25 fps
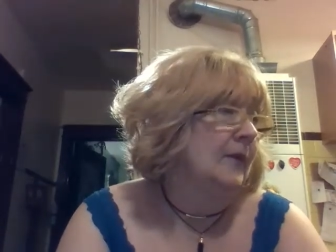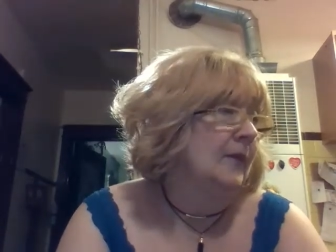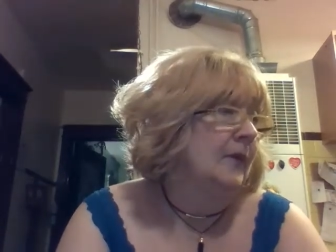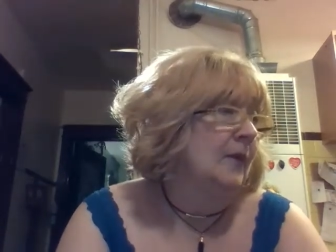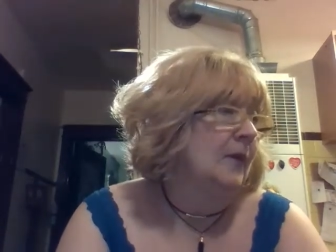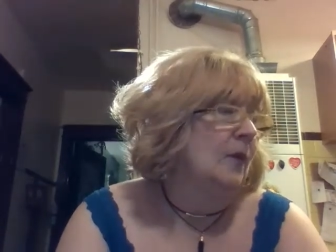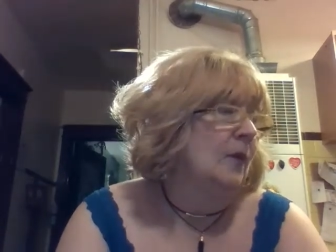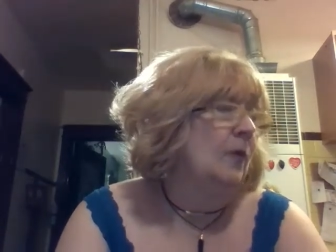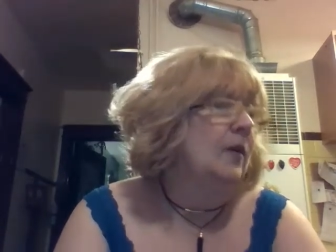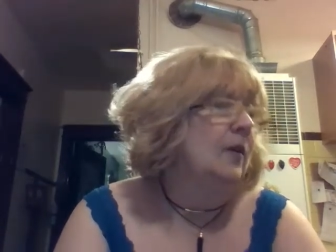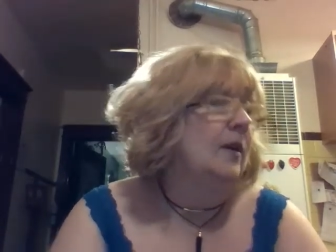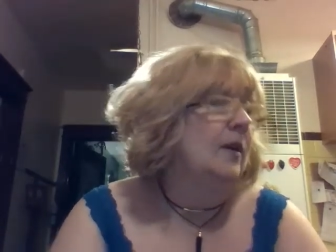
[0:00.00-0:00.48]

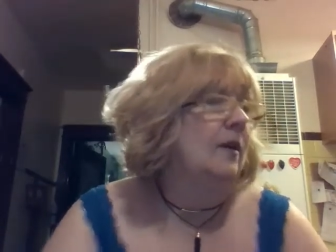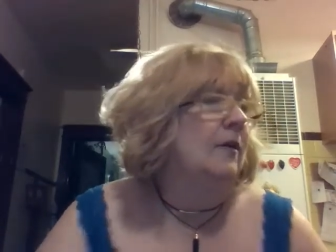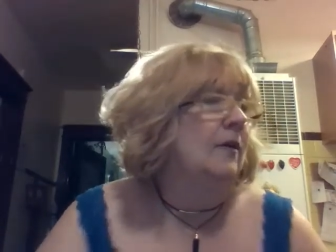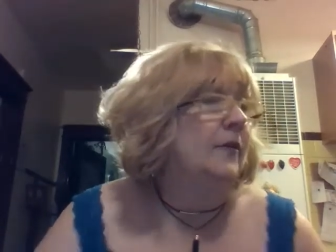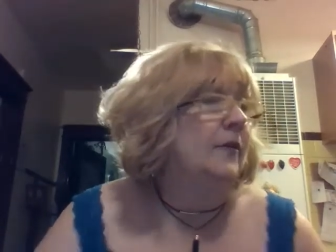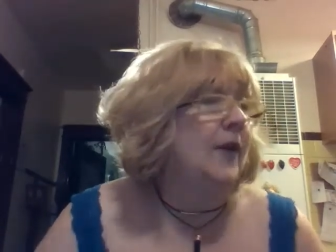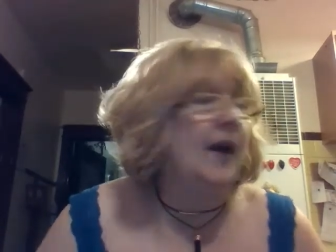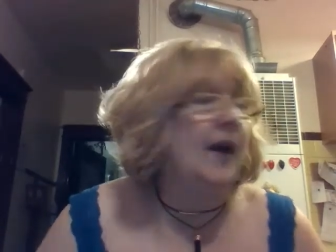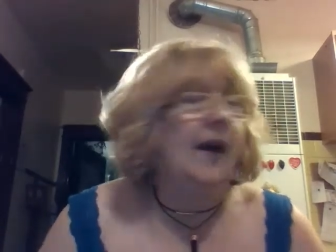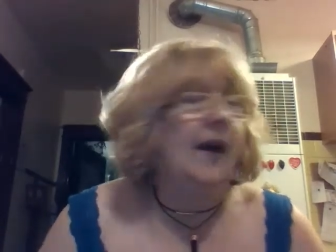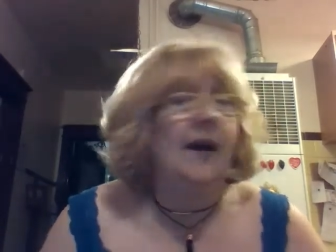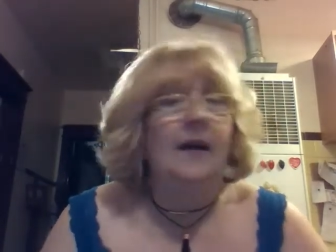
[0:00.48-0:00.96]
you know,
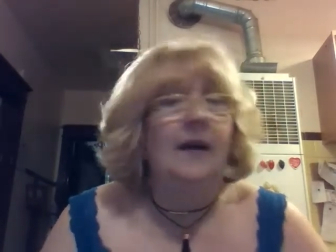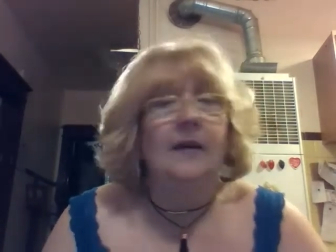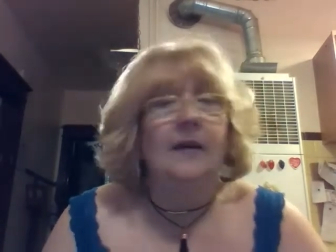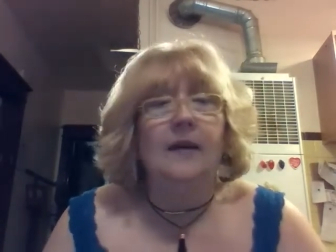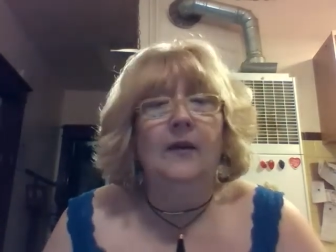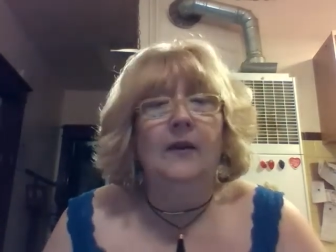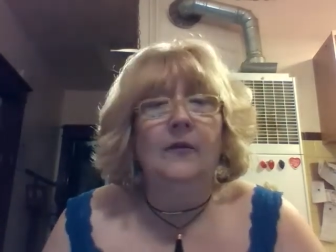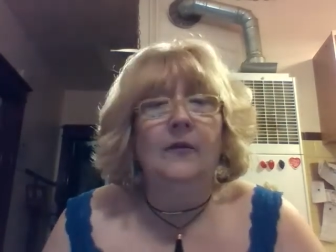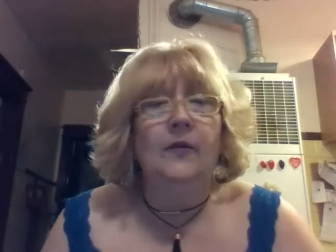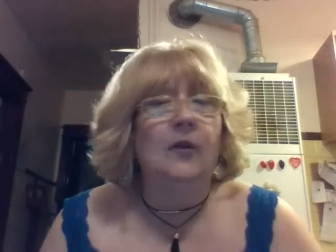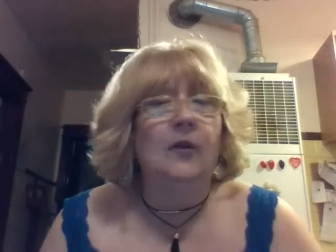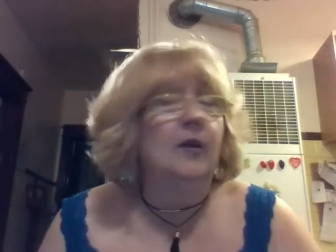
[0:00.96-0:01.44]

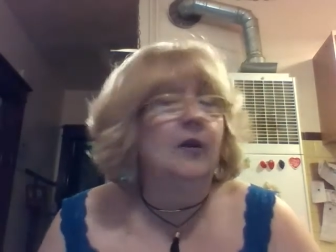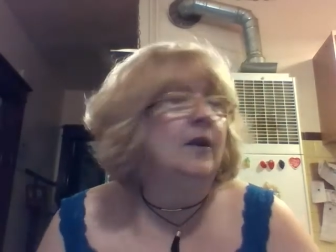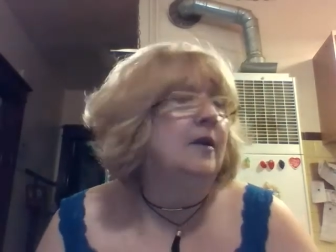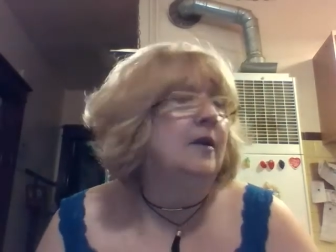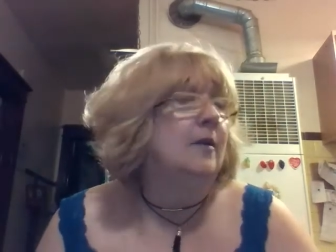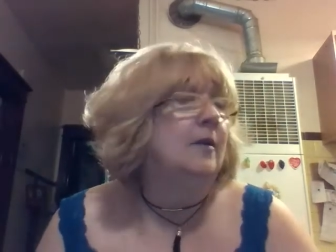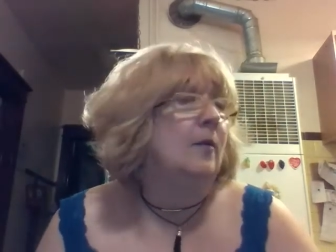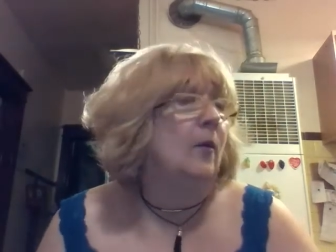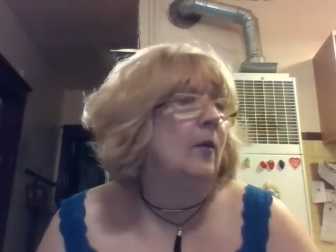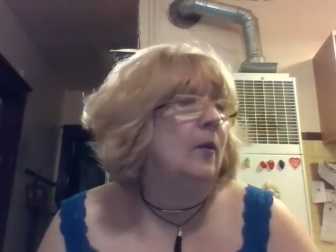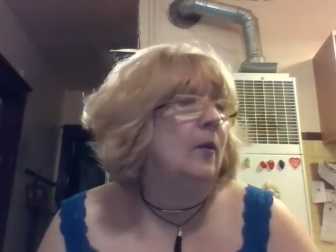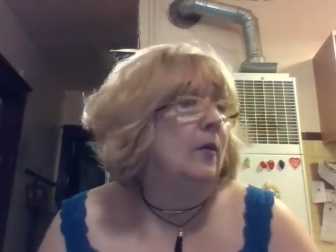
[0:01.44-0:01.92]

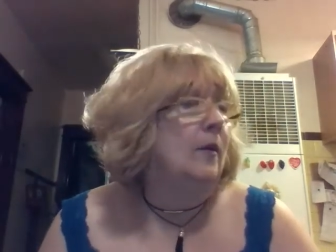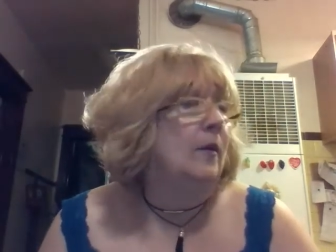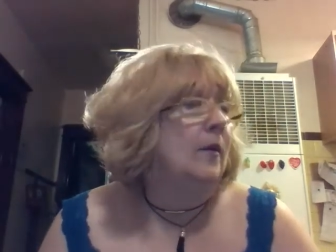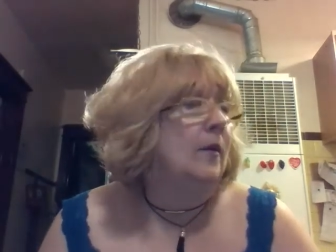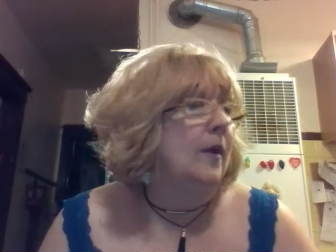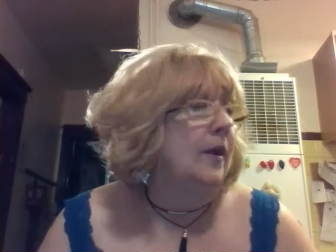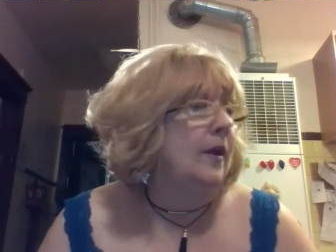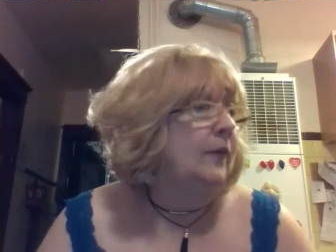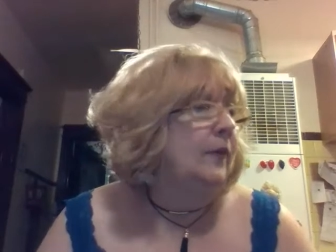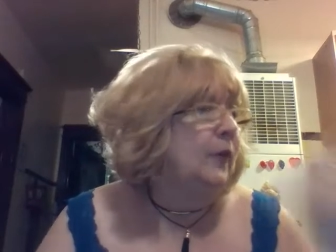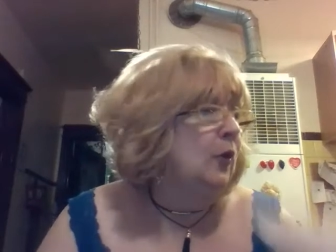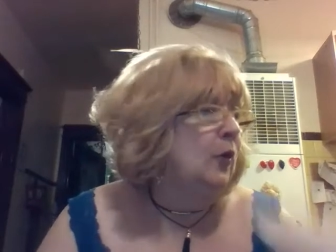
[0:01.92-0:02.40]

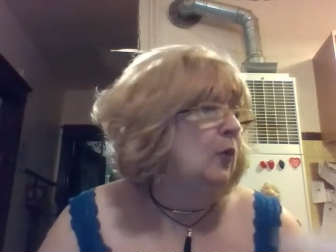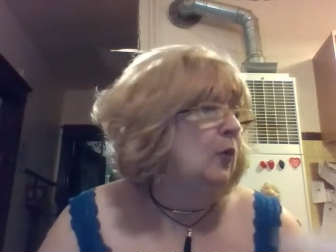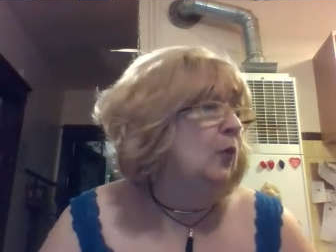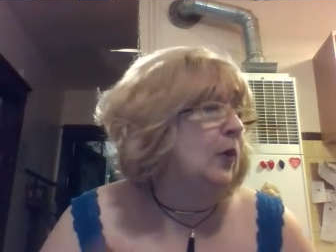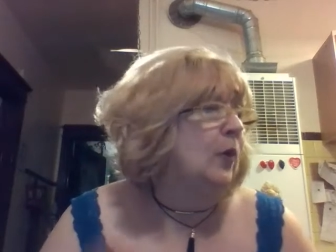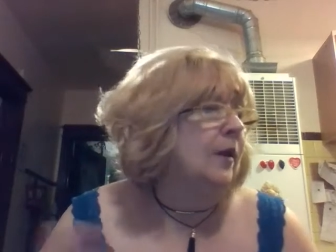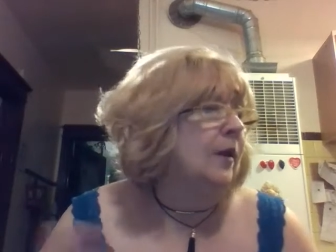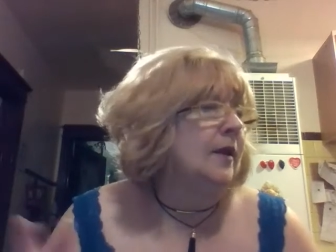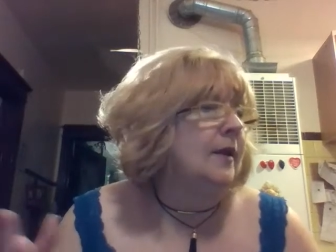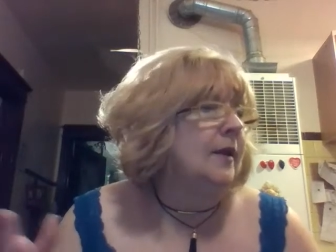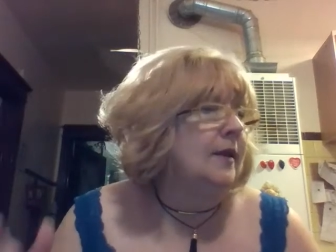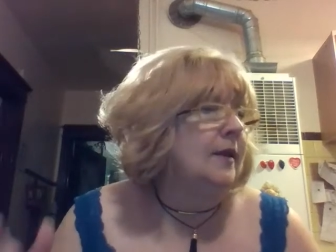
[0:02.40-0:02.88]
if you
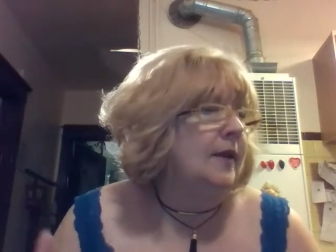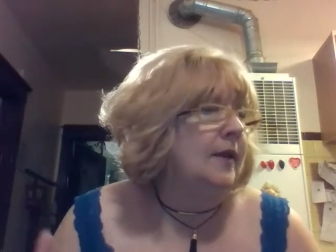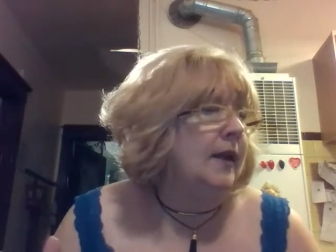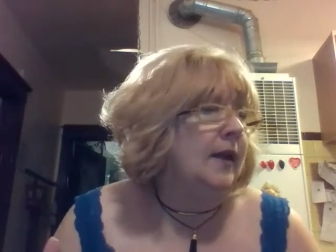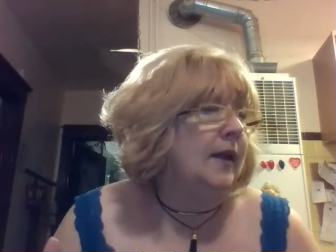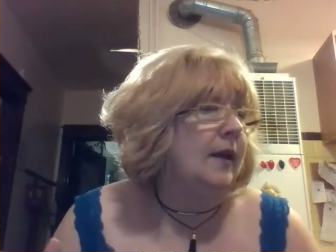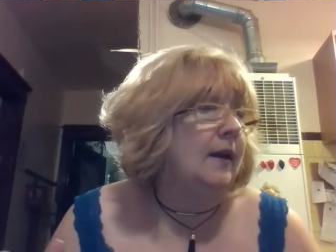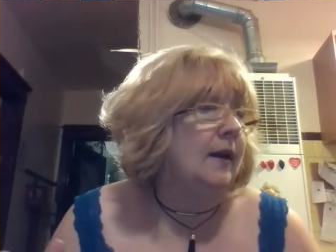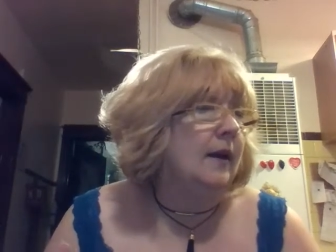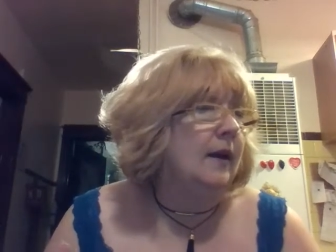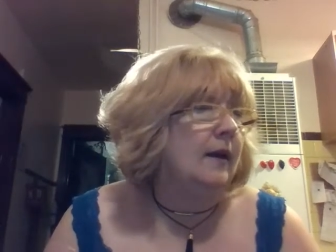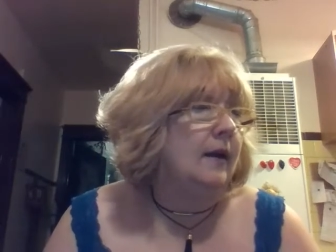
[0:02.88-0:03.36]
really
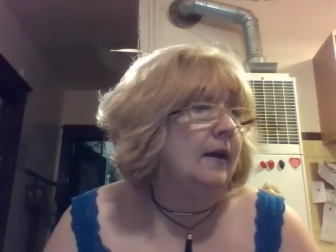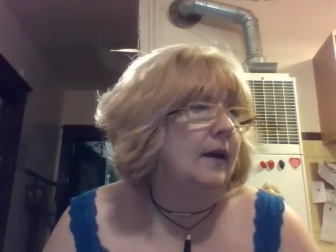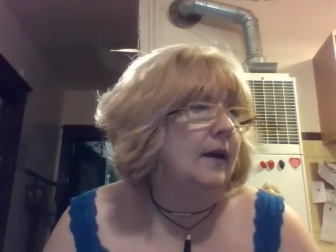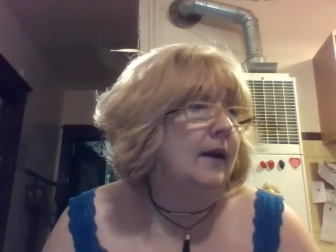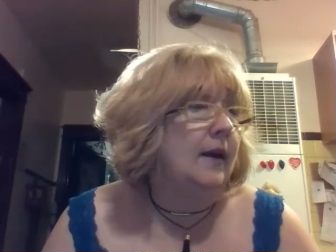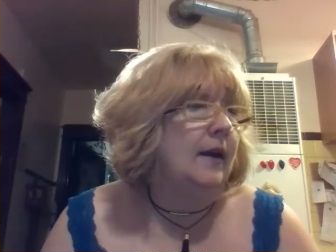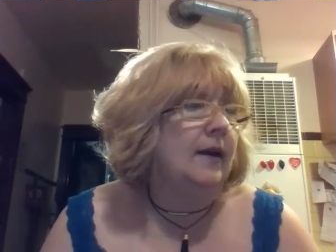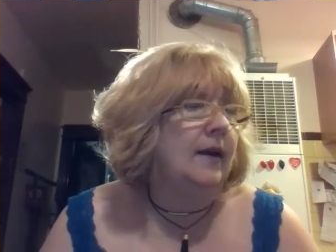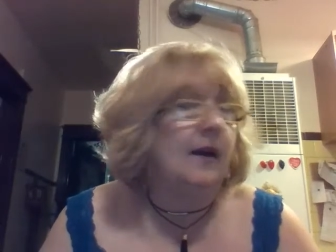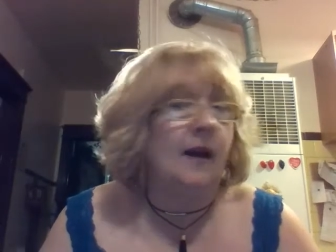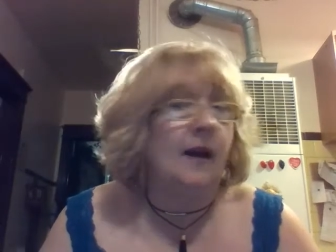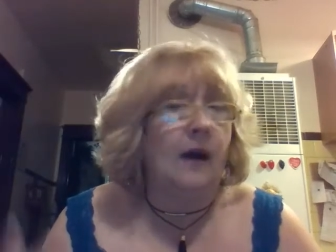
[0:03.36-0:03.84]
need
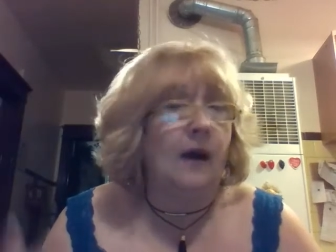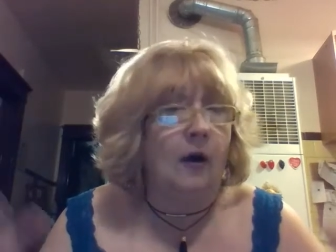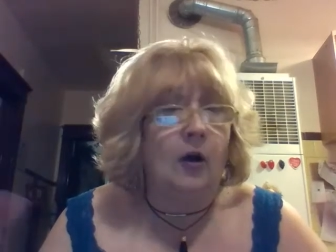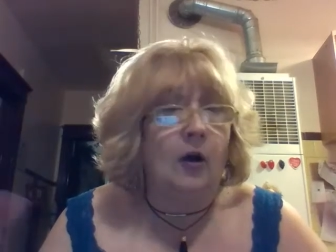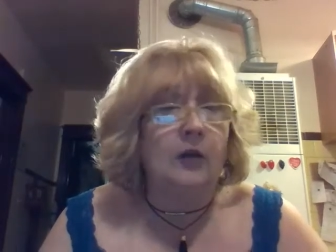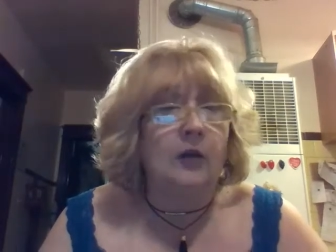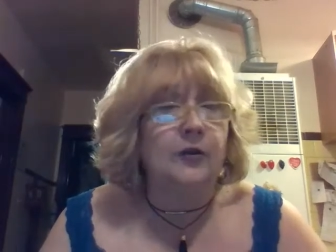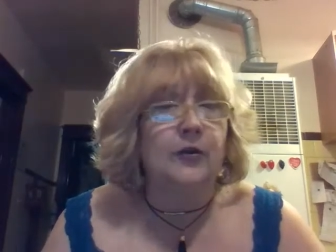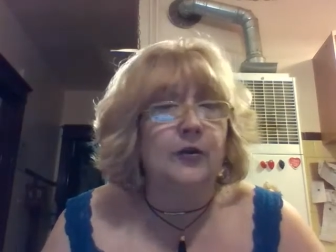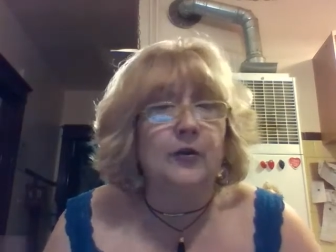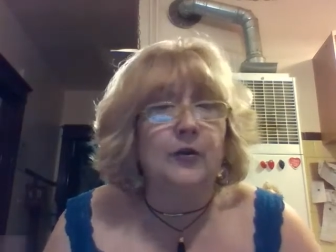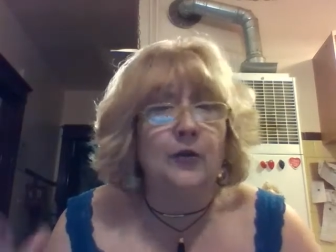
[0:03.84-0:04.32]
an
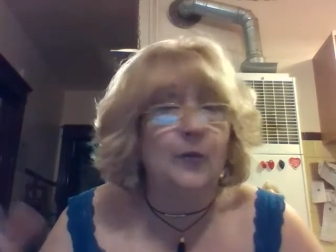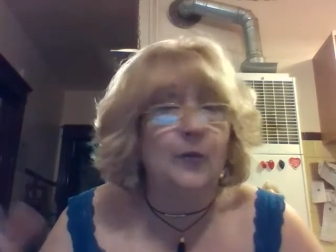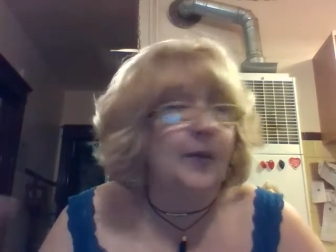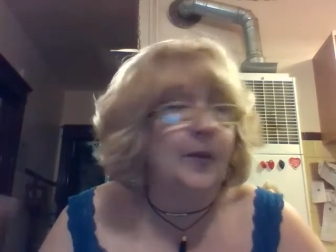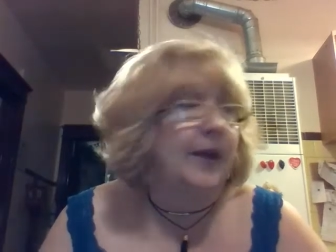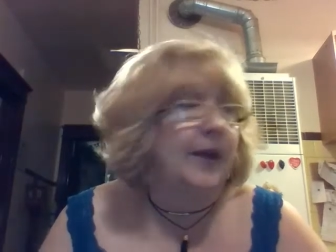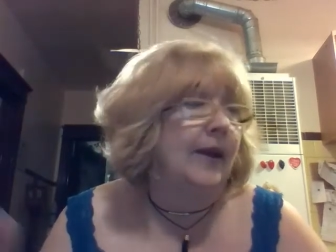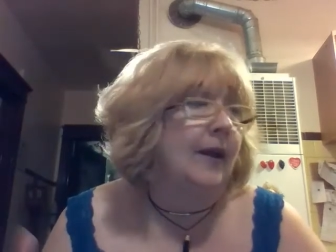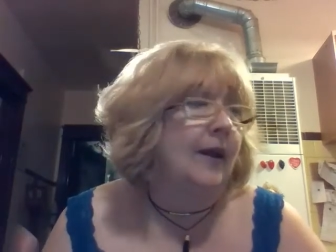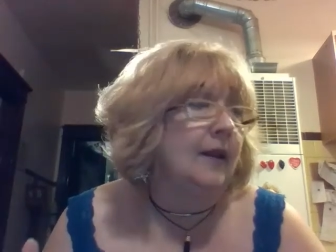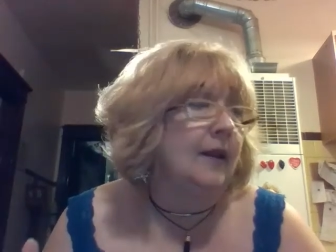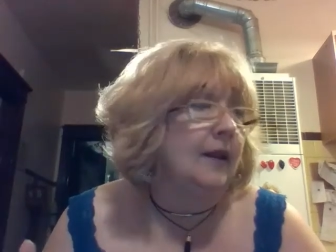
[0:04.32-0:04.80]
all-to-do
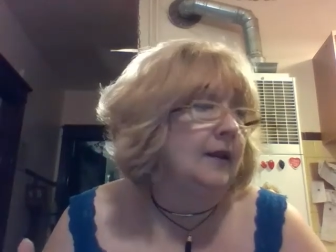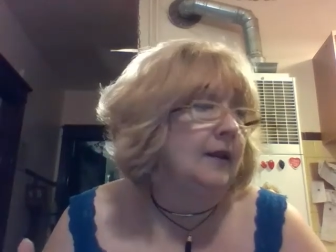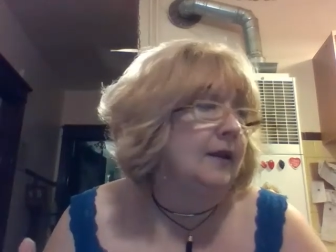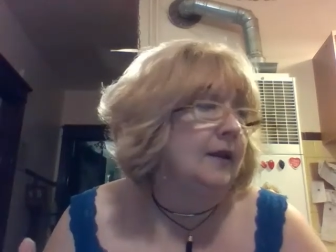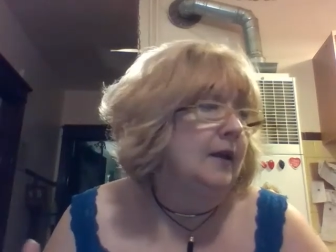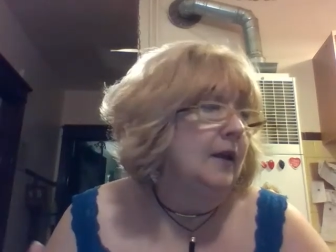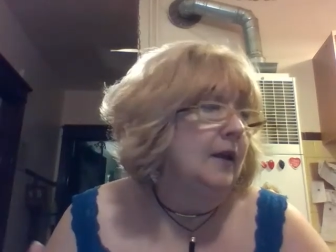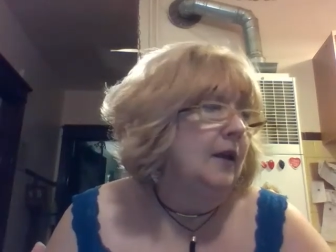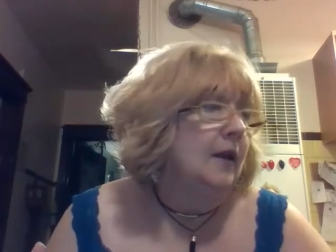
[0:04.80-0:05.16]
palette,